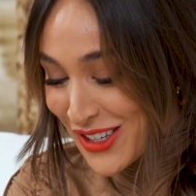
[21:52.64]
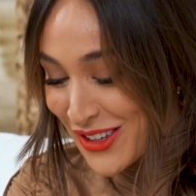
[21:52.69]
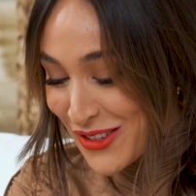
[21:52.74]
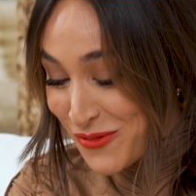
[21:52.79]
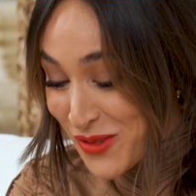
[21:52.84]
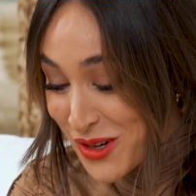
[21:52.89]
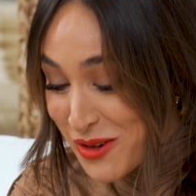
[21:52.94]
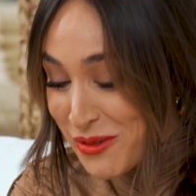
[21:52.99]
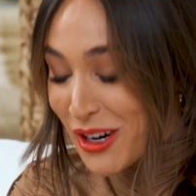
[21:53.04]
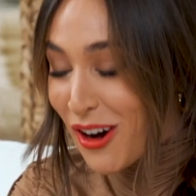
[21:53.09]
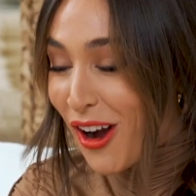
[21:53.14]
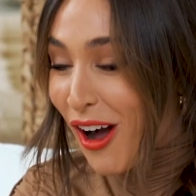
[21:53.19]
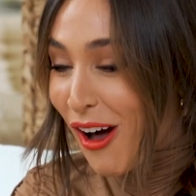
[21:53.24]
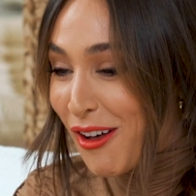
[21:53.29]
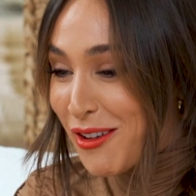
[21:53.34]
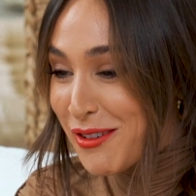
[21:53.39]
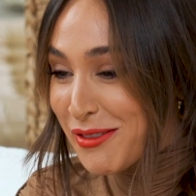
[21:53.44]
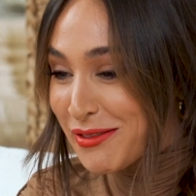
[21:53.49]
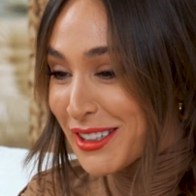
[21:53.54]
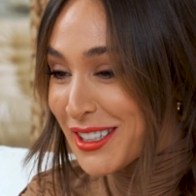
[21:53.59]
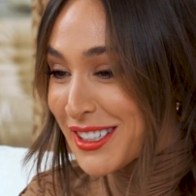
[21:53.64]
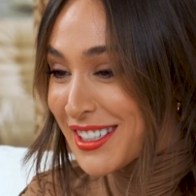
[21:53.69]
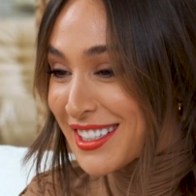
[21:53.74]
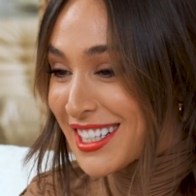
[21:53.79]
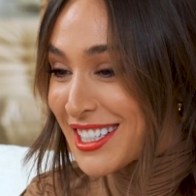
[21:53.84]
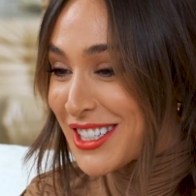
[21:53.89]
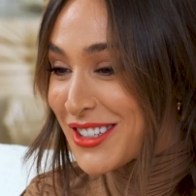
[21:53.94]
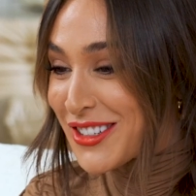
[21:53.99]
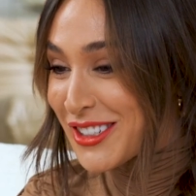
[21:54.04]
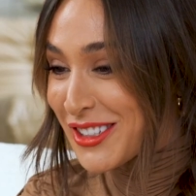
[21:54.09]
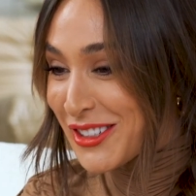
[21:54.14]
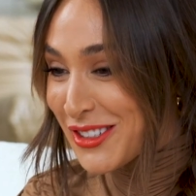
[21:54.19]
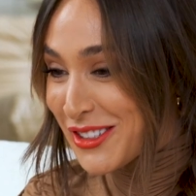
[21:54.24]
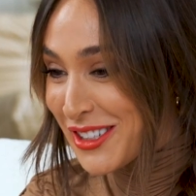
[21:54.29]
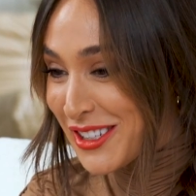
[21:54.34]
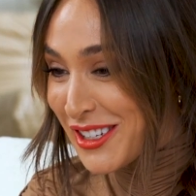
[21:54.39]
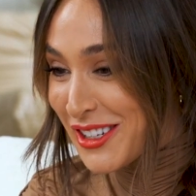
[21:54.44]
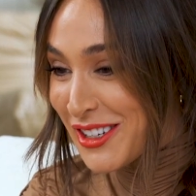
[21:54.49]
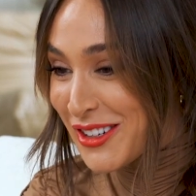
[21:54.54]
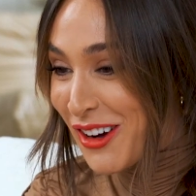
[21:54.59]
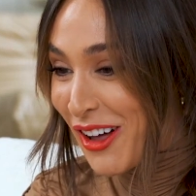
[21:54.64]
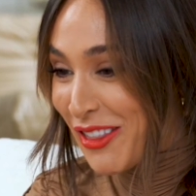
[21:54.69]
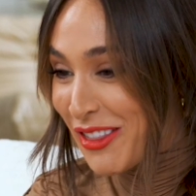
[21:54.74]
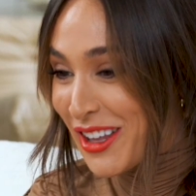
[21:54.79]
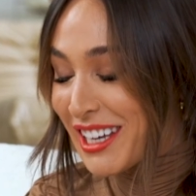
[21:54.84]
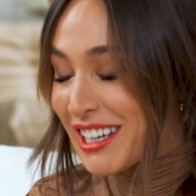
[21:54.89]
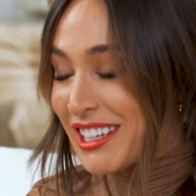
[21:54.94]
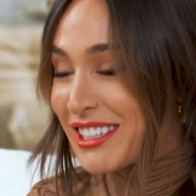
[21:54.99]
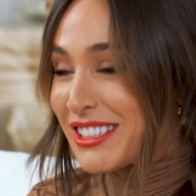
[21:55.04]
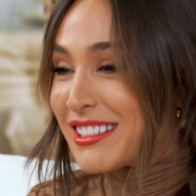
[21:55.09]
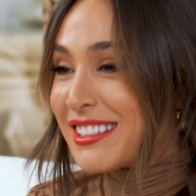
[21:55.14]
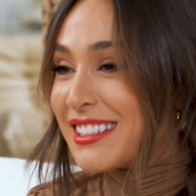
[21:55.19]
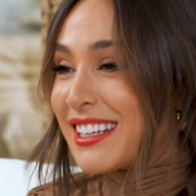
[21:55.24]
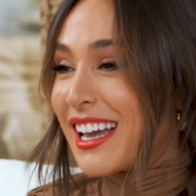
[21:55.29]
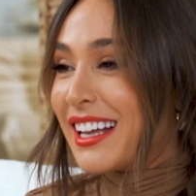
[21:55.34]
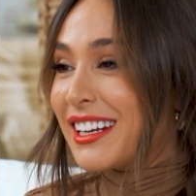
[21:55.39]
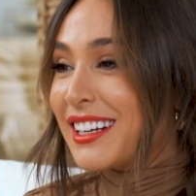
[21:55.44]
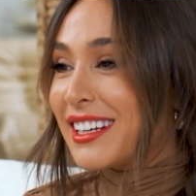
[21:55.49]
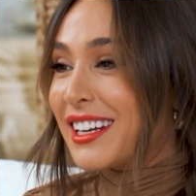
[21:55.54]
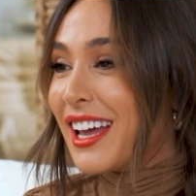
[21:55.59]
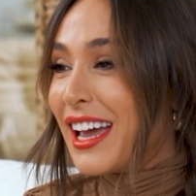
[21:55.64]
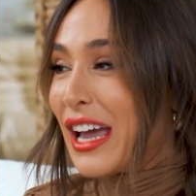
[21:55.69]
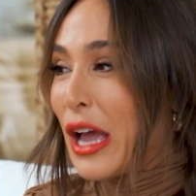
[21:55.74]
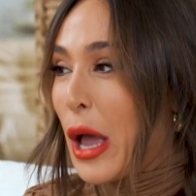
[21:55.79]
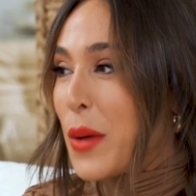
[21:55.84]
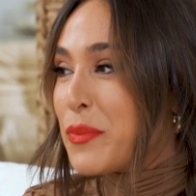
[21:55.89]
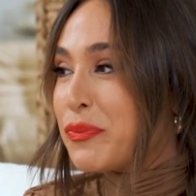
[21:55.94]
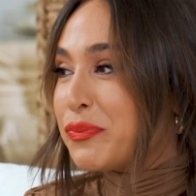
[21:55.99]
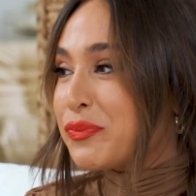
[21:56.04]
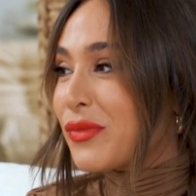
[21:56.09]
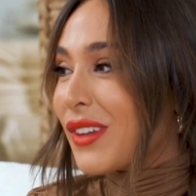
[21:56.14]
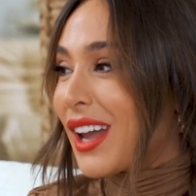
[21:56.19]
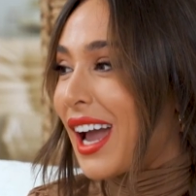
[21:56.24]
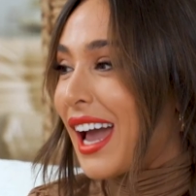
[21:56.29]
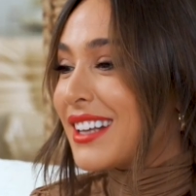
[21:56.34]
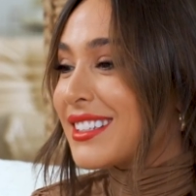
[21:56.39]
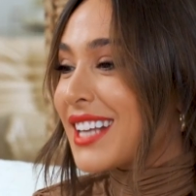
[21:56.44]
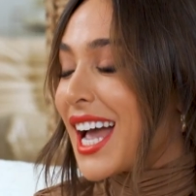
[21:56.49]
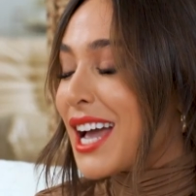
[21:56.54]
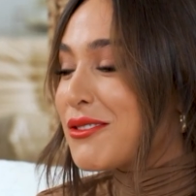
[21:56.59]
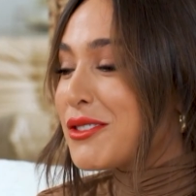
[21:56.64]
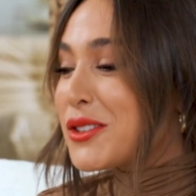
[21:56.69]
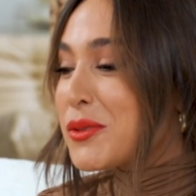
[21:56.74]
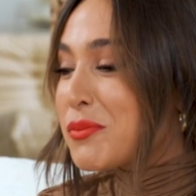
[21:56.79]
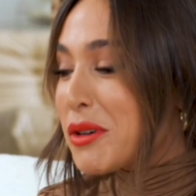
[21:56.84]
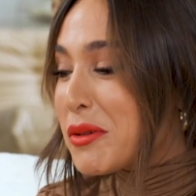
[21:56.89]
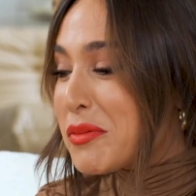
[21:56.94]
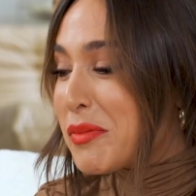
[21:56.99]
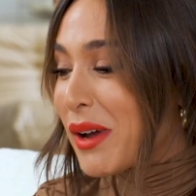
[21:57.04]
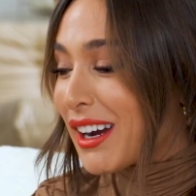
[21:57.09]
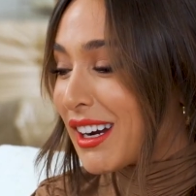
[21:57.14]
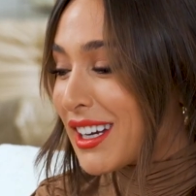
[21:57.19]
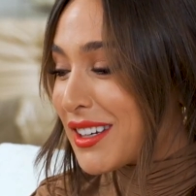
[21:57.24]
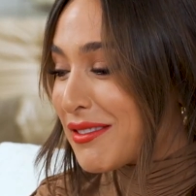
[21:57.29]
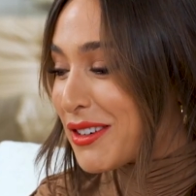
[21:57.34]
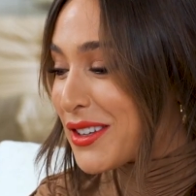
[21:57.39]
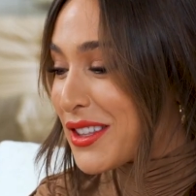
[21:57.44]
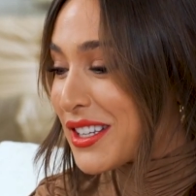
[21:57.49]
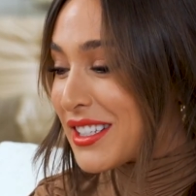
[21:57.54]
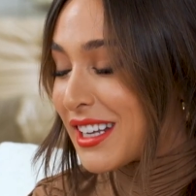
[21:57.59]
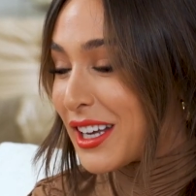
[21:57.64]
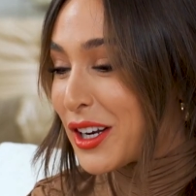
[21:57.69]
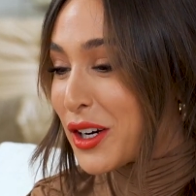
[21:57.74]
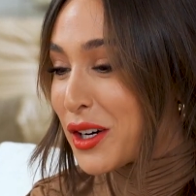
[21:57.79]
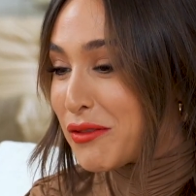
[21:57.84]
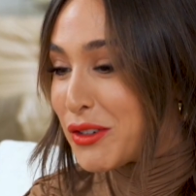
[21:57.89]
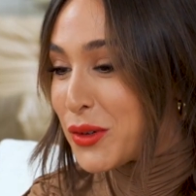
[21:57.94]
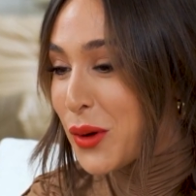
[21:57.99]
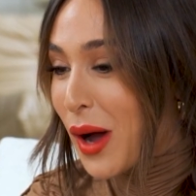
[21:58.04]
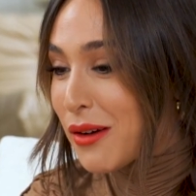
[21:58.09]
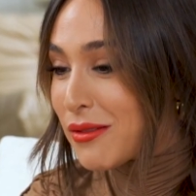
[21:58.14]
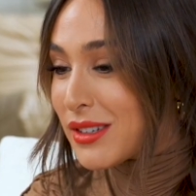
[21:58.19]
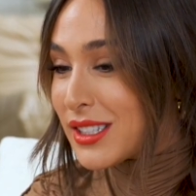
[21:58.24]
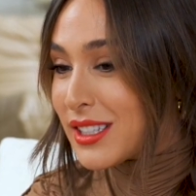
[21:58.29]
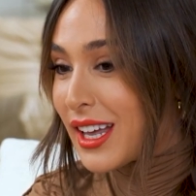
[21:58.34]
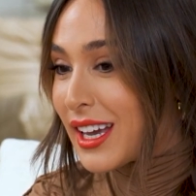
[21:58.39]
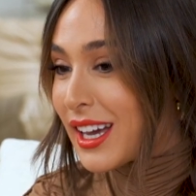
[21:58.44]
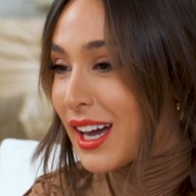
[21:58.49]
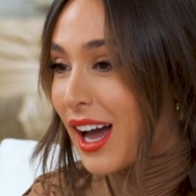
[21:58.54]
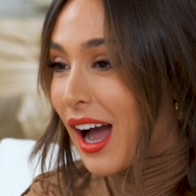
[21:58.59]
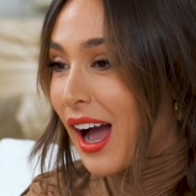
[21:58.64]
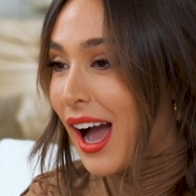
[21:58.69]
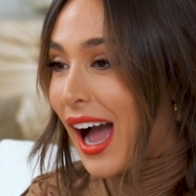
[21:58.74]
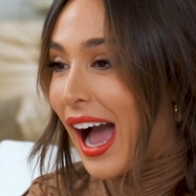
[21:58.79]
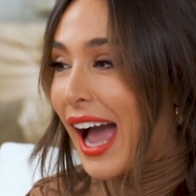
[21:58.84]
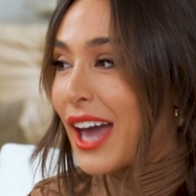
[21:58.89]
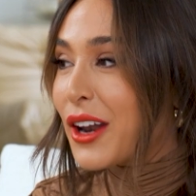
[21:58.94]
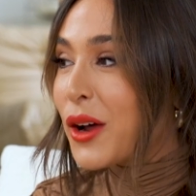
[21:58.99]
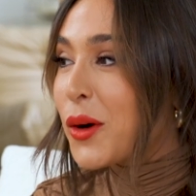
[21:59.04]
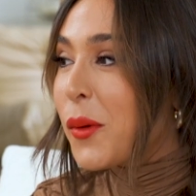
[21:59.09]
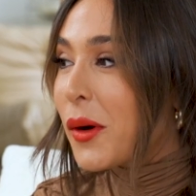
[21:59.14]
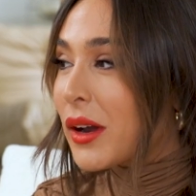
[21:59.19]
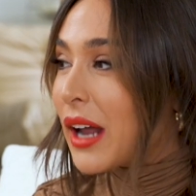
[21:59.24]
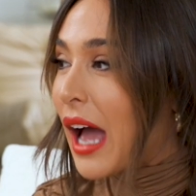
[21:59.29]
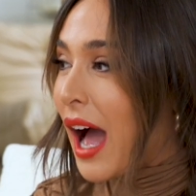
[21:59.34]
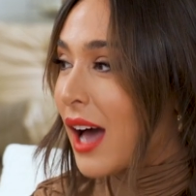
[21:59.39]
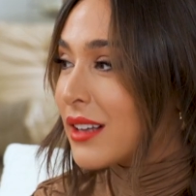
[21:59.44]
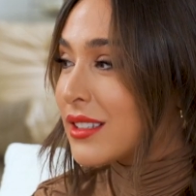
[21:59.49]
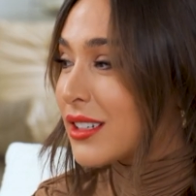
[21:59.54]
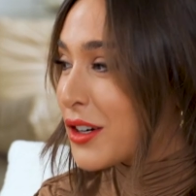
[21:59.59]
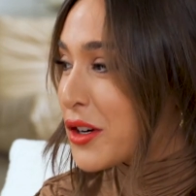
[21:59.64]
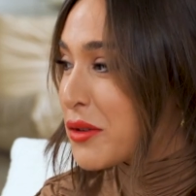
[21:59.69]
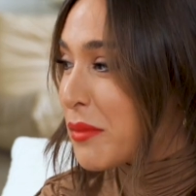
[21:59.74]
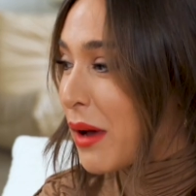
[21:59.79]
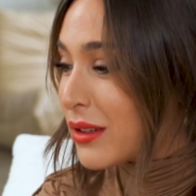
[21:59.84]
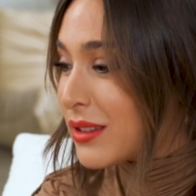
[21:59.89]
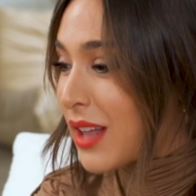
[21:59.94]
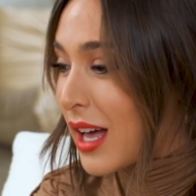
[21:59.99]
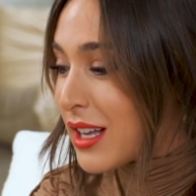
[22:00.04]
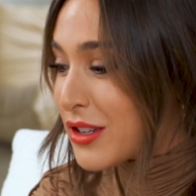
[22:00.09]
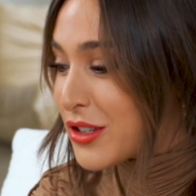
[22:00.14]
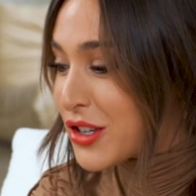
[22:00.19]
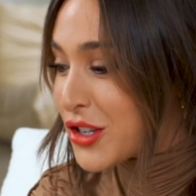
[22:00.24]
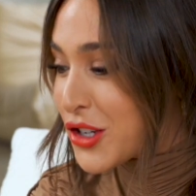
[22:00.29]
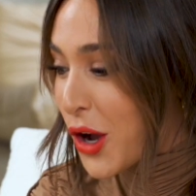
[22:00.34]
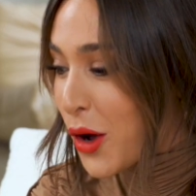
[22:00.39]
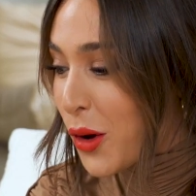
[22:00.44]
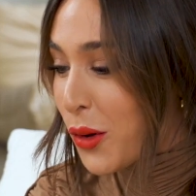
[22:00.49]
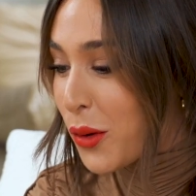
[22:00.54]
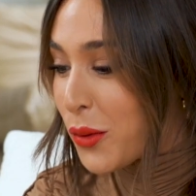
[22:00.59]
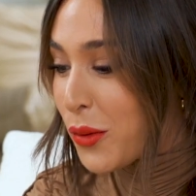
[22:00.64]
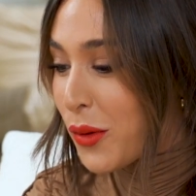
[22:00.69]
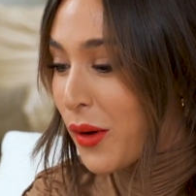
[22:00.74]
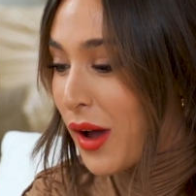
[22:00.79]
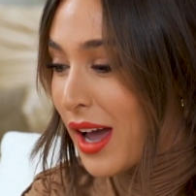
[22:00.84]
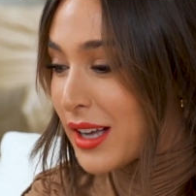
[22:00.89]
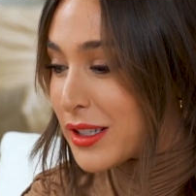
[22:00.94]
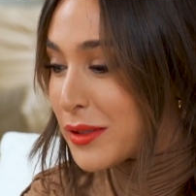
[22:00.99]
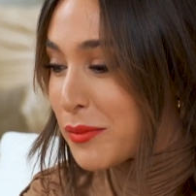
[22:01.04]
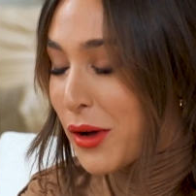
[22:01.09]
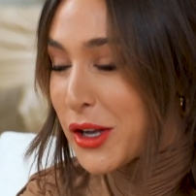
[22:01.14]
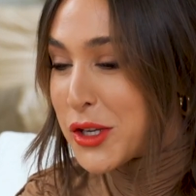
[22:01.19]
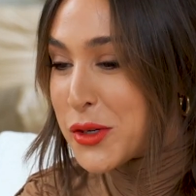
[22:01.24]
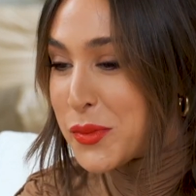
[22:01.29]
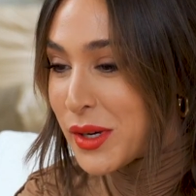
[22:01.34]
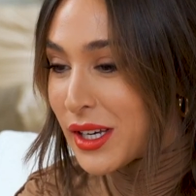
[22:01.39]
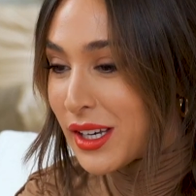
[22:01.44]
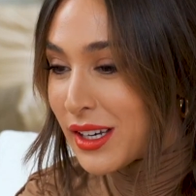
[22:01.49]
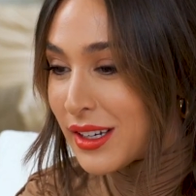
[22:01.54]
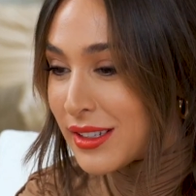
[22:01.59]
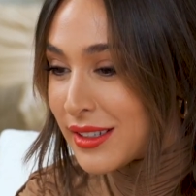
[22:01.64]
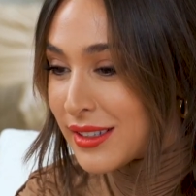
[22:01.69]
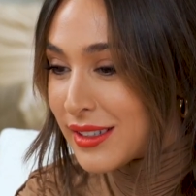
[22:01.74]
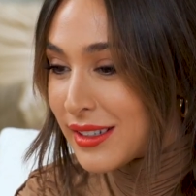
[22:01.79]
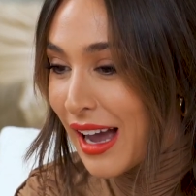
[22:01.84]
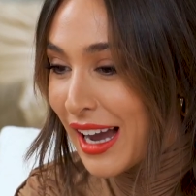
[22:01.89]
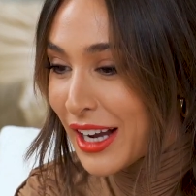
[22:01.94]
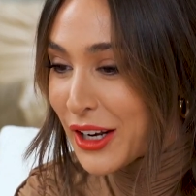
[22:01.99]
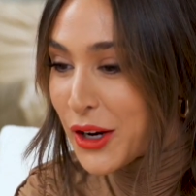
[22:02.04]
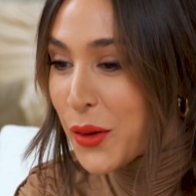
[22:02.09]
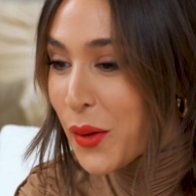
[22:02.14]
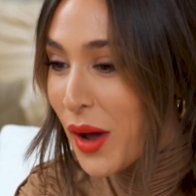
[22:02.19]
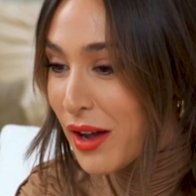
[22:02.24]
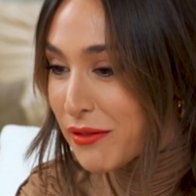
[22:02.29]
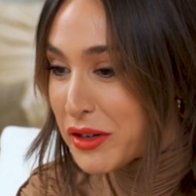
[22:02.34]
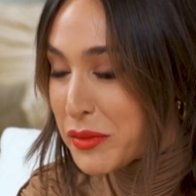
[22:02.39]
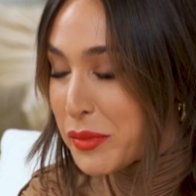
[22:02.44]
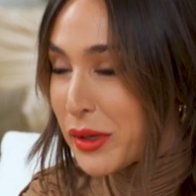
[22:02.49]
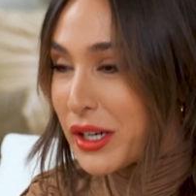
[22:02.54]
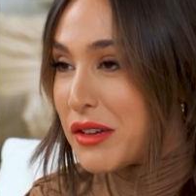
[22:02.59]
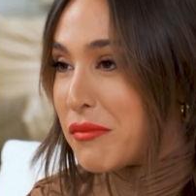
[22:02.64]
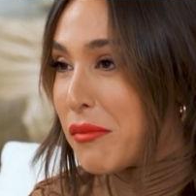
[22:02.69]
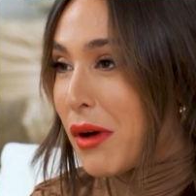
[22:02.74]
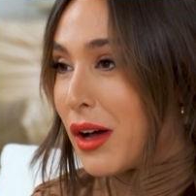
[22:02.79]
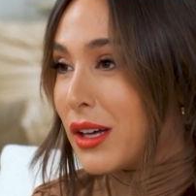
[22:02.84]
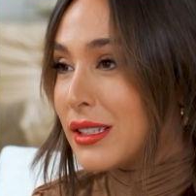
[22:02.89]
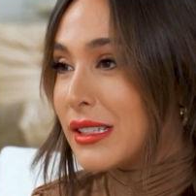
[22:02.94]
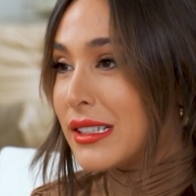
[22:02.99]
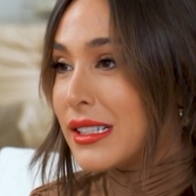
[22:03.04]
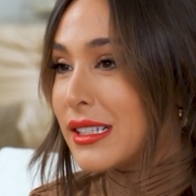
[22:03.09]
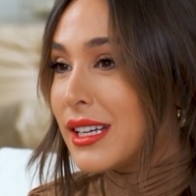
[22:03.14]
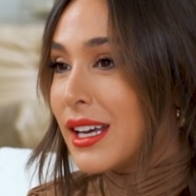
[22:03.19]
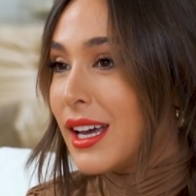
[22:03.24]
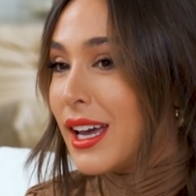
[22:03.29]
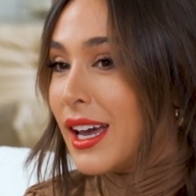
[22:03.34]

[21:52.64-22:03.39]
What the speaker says: we were all first introduced to you on the Hills. And as I was preparing for this interview, I was like, I don't want to ask her about that show as much because I know everybody must.